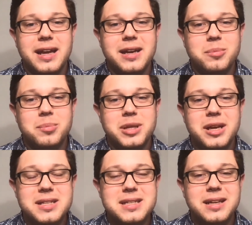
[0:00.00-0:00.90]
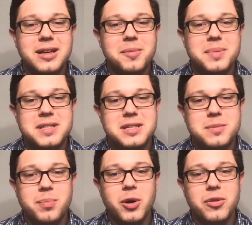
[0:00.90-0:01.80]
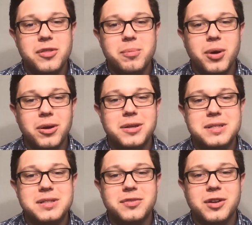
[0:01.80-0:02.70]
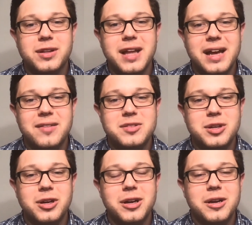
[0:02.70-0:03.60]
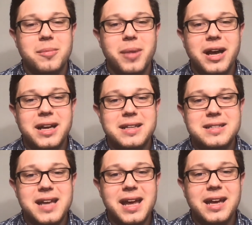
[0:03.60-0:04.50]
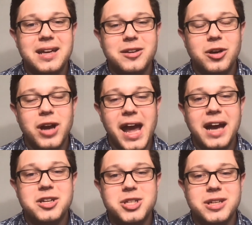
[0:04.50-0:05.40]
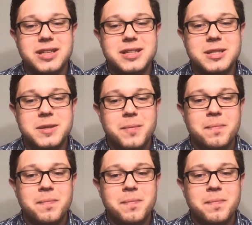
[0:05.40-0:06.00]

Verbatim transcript: And because it encompasses both parts of our lives, our minds and our actions,